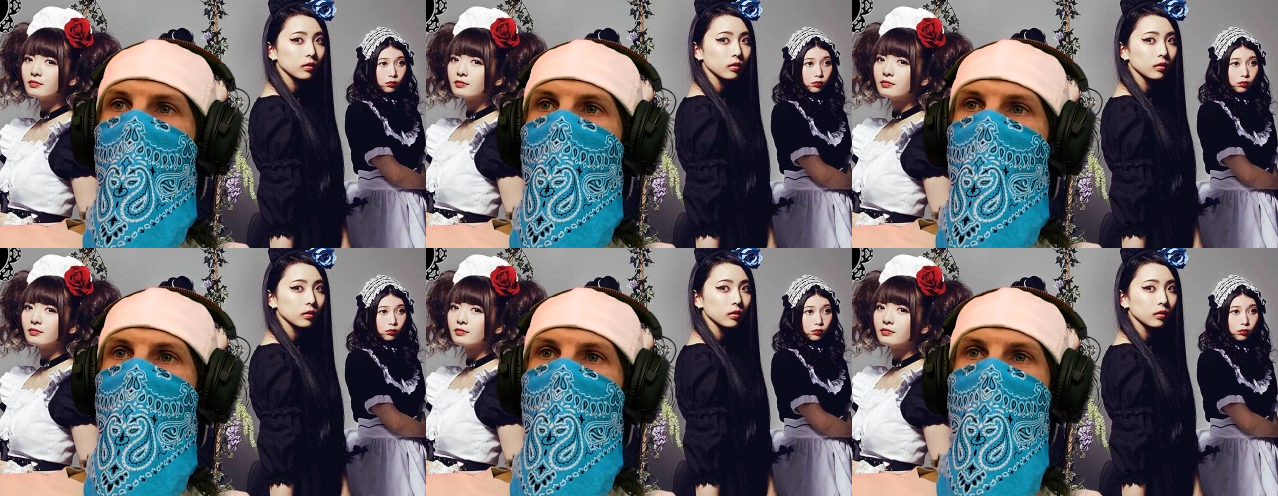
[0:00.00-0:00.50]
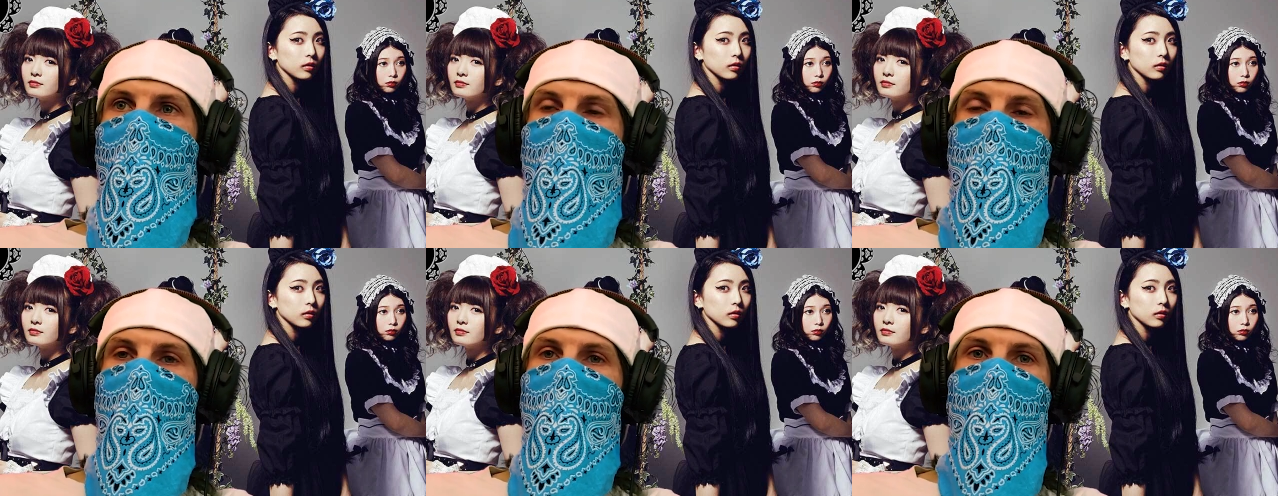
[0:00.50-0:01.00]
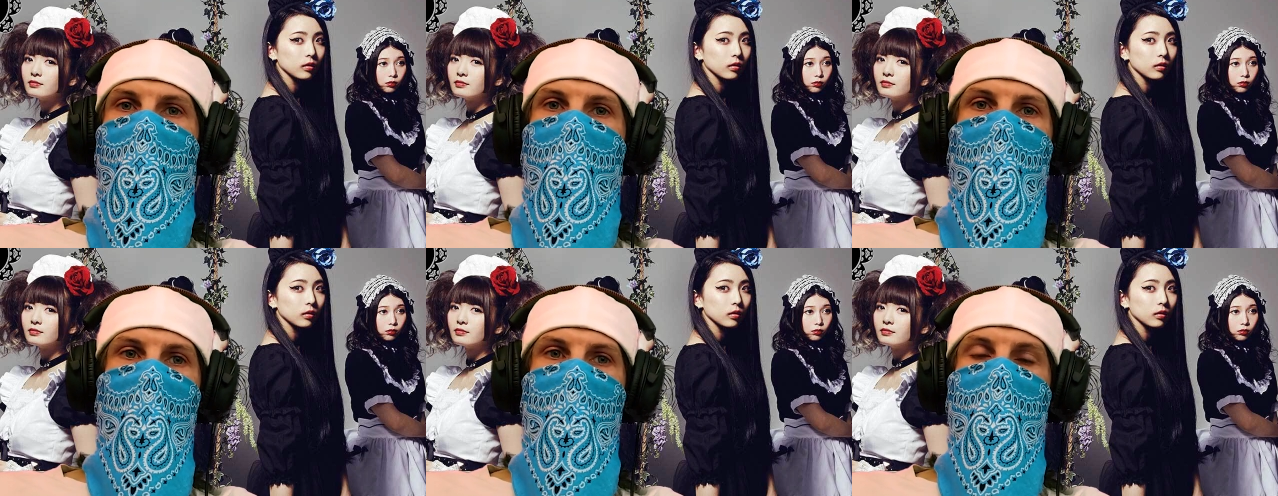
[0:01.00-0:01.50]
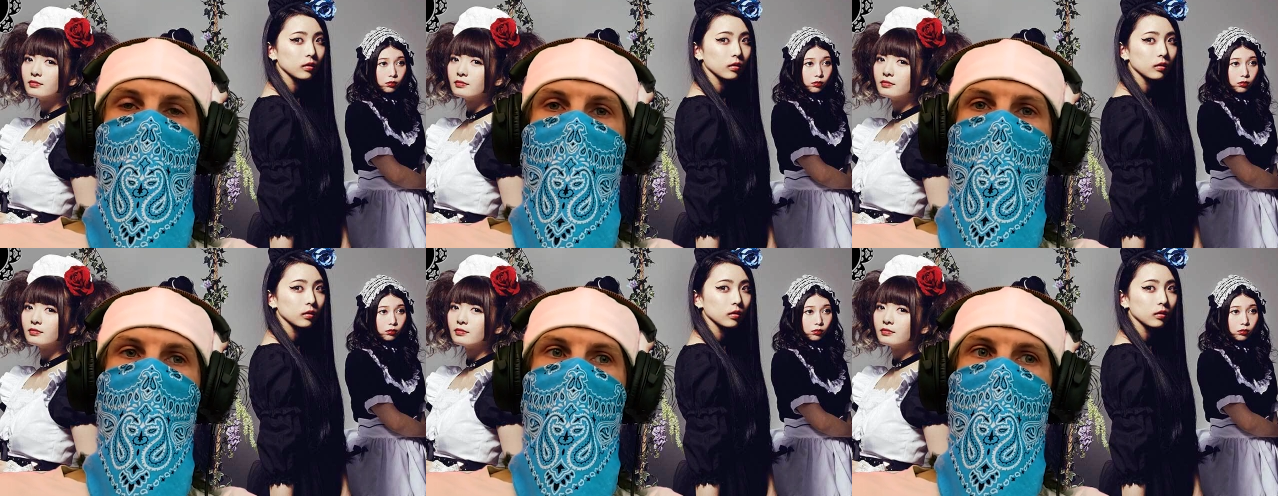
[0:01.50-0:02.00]
Speaker 1: it just seemed like every
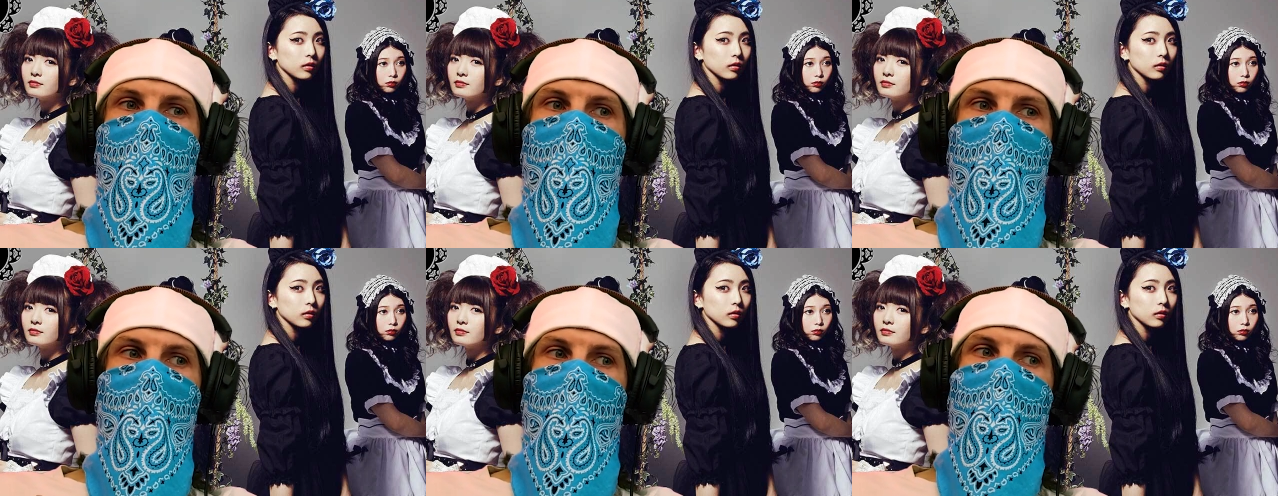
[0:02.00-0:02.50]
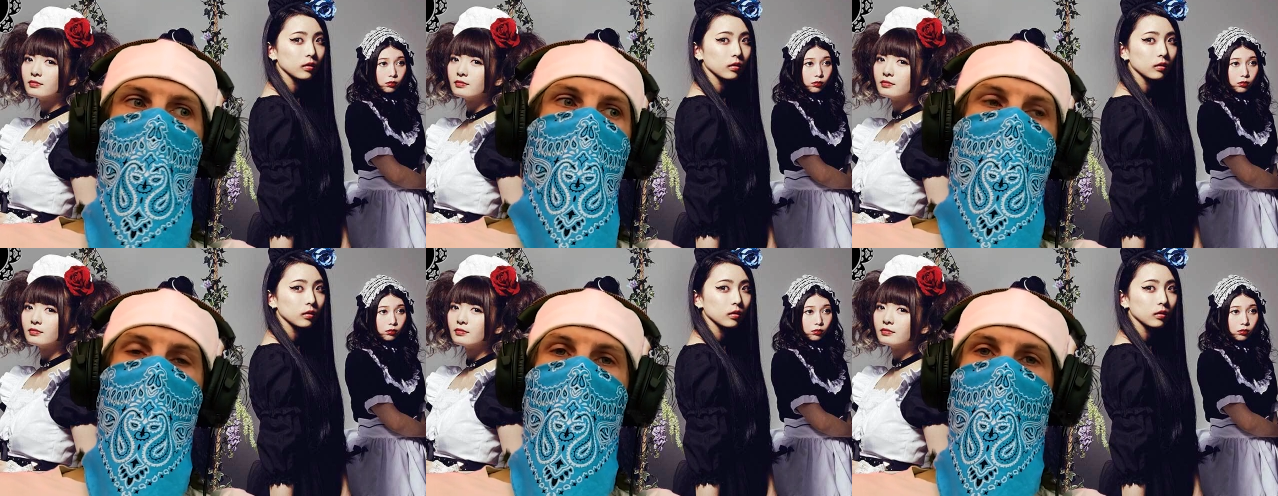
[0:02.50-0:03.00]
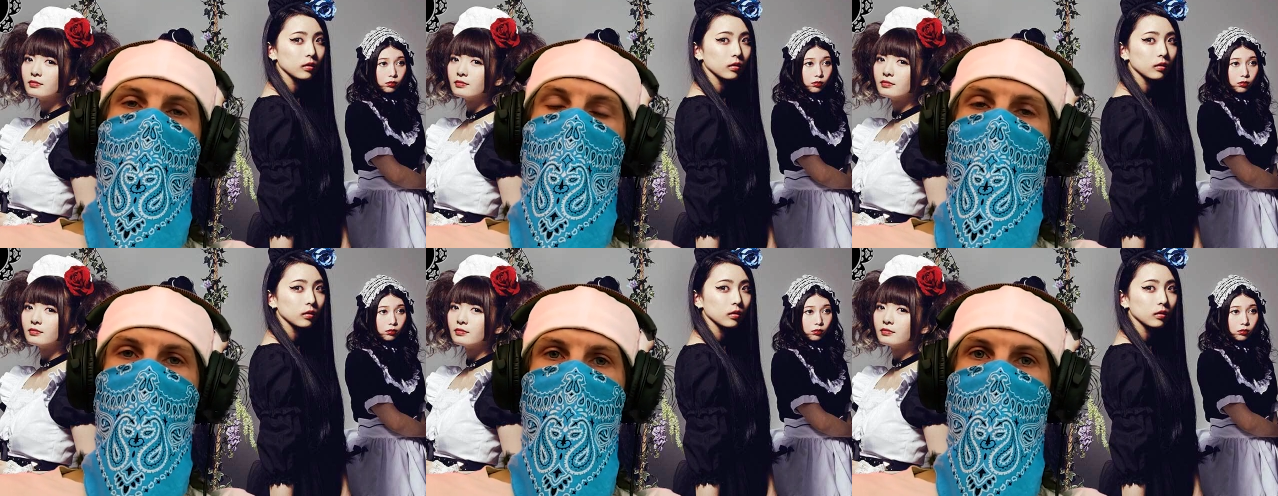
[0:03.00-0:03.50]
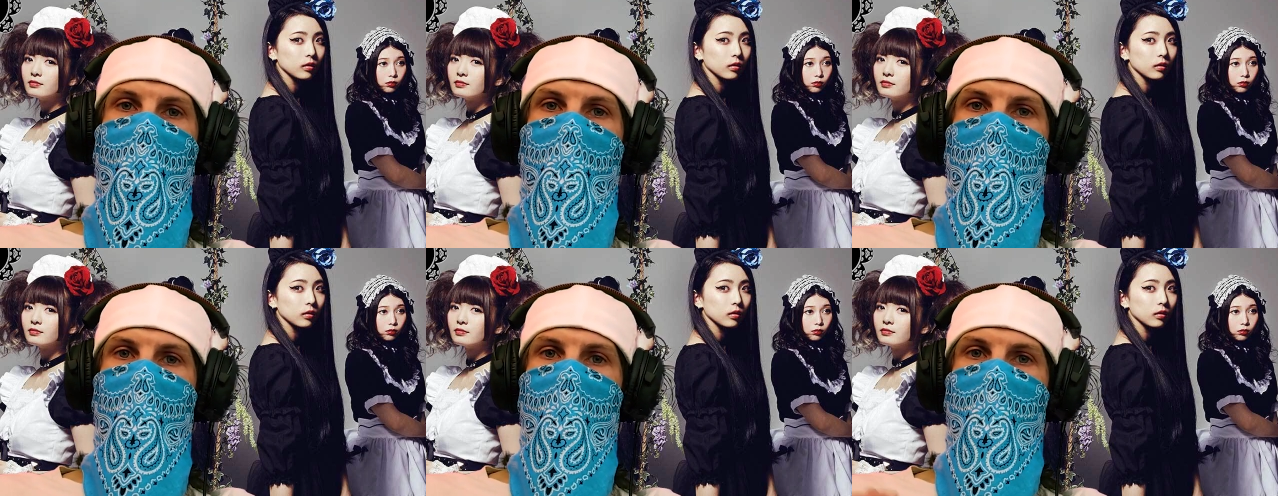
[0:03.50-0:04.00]
single BAND-MAID song was about,